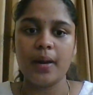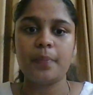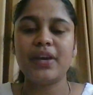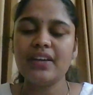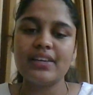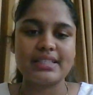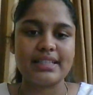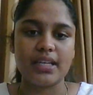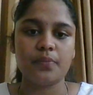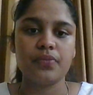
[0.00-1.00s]

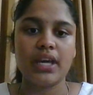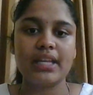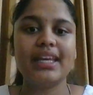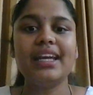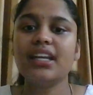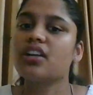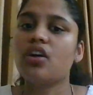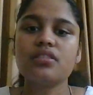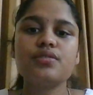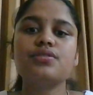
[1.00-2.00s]
Previously, the Indian
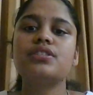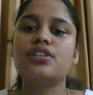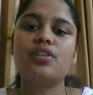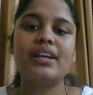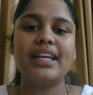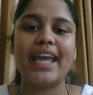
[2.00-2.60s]
Constitution did not